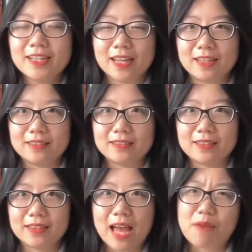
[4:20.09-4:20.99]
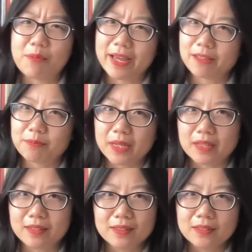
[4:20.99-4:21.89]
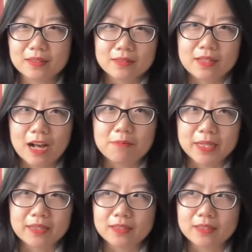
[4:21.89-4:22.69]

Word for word: and that might be coming